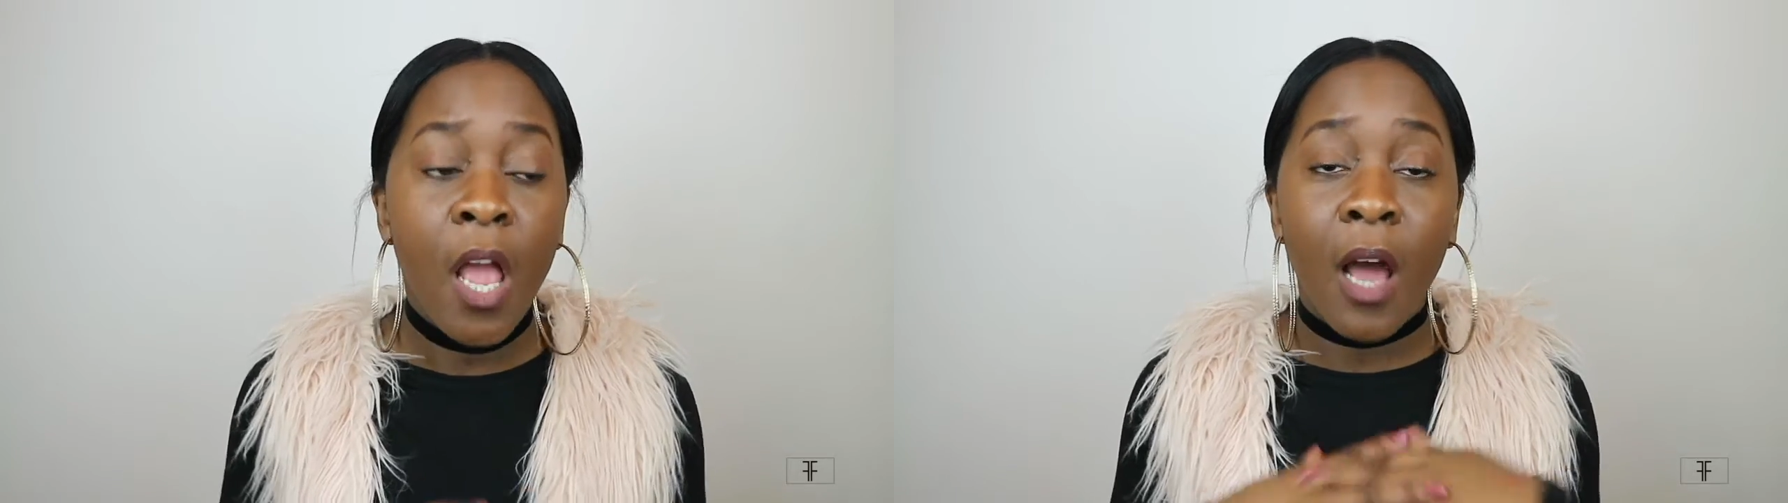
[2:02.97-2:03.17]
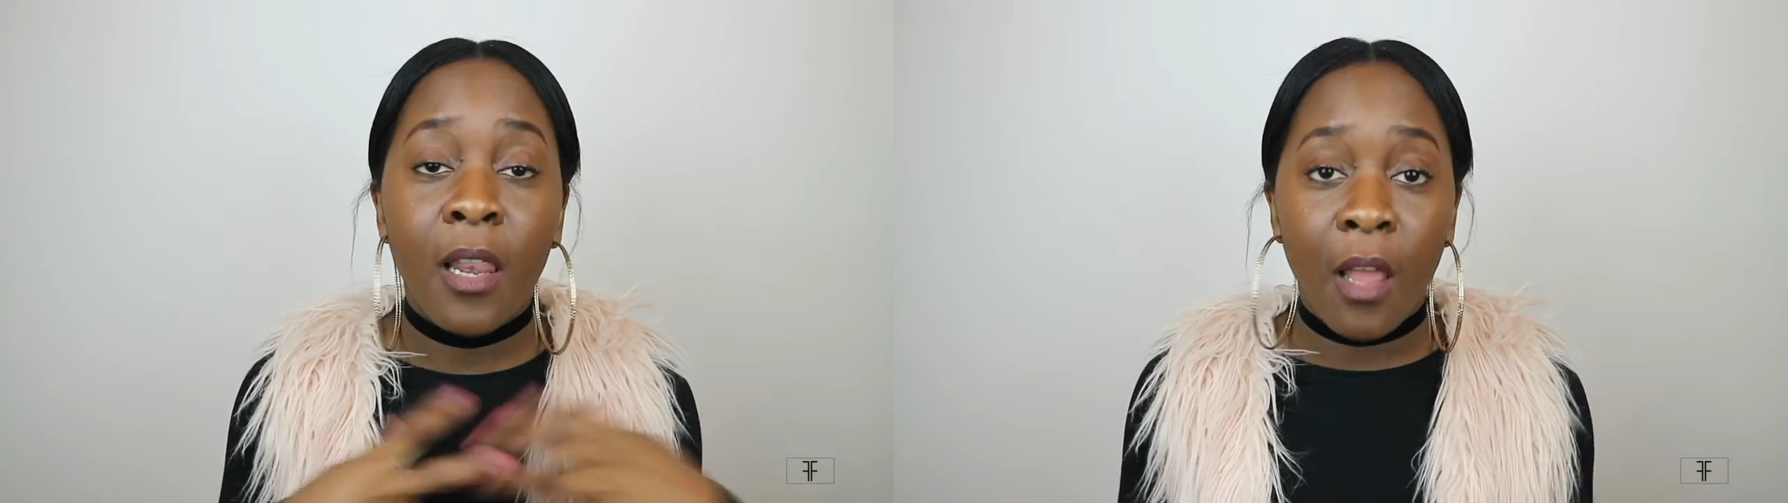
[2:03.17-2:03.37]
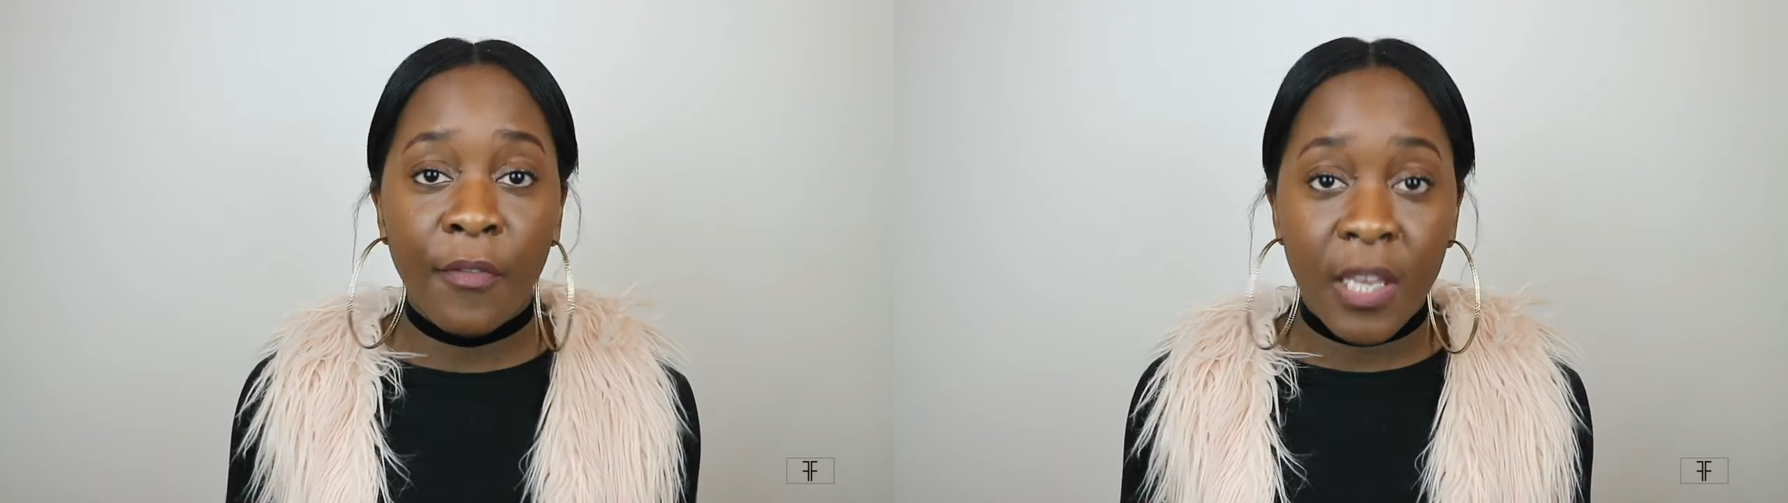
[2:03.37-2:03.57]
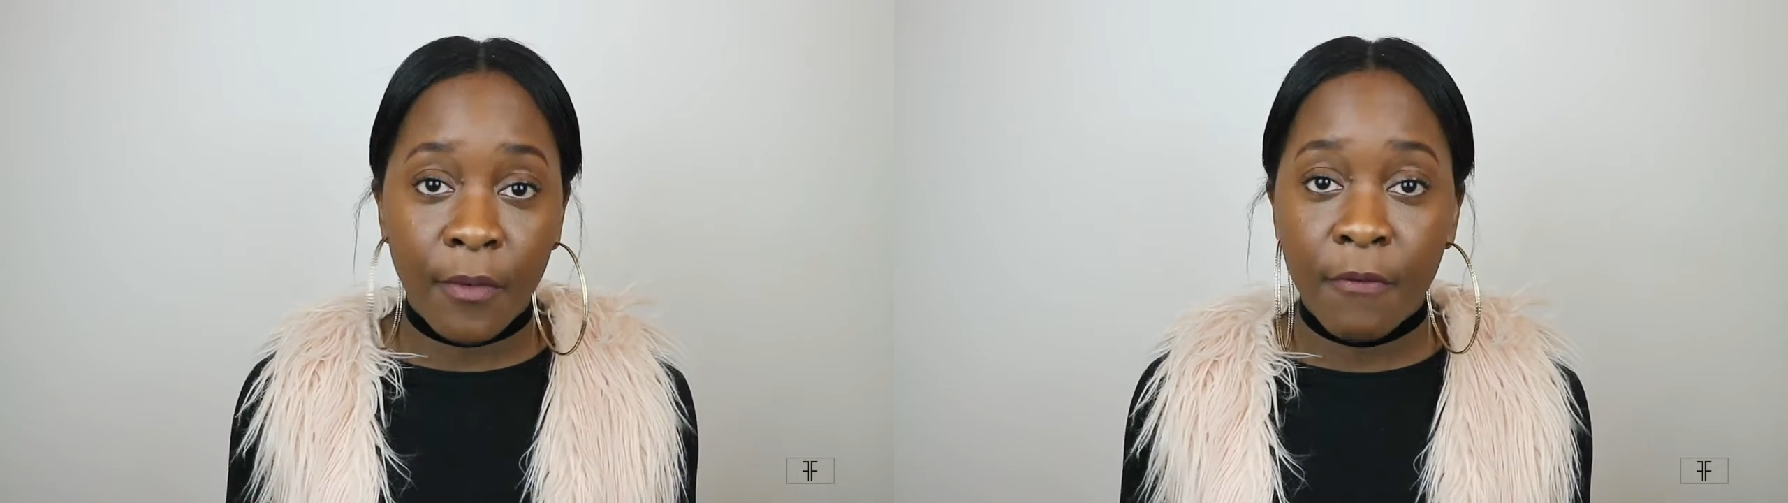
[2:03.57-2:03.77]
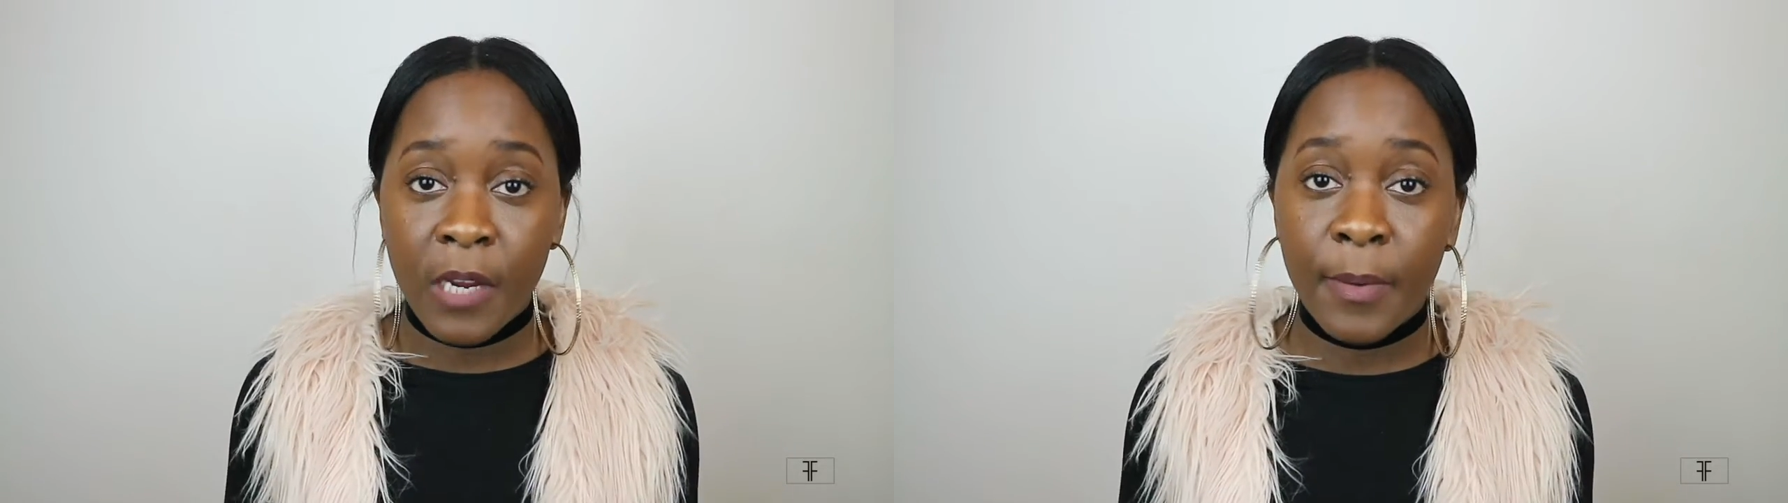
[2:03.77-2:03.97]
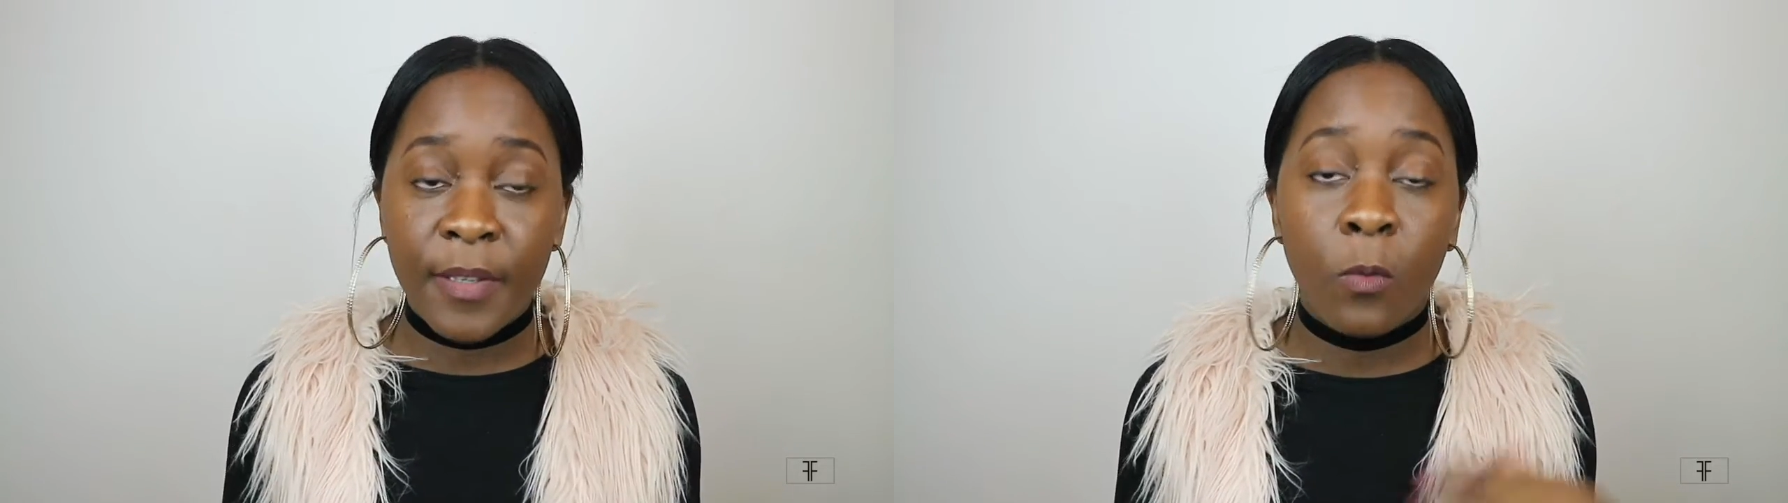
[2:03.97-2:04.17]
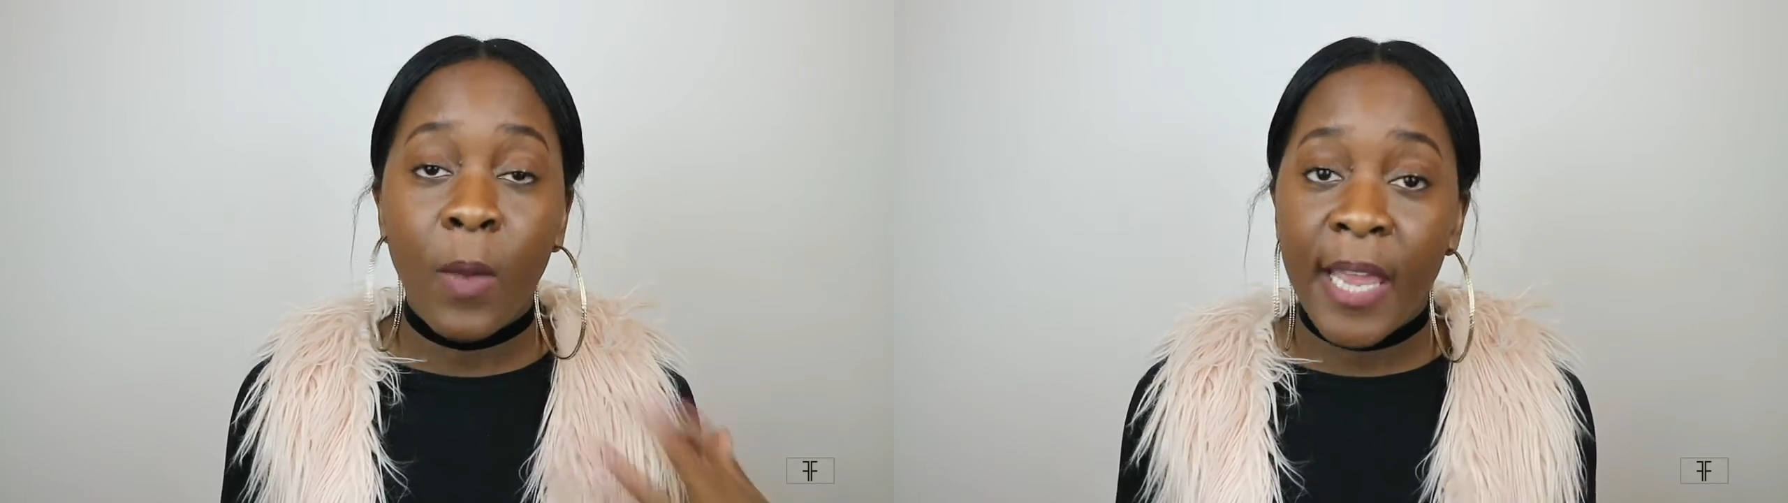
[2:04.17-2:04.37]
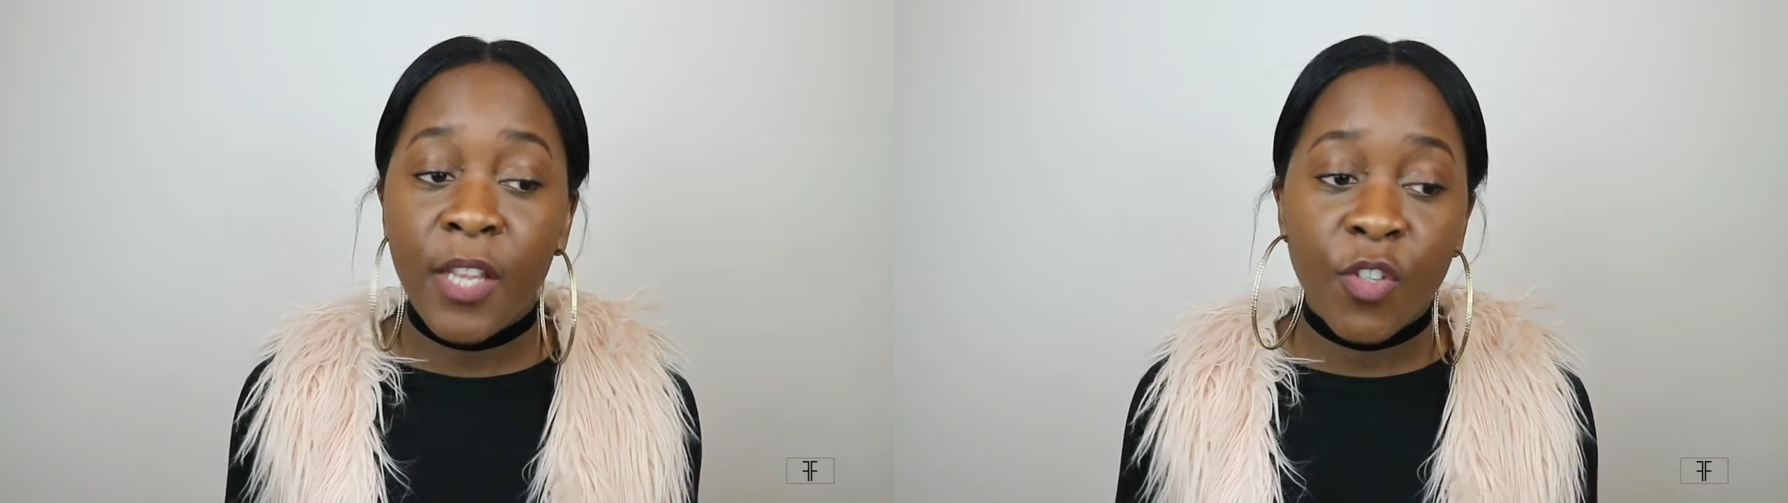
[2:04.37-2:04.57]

I love giving freebies away.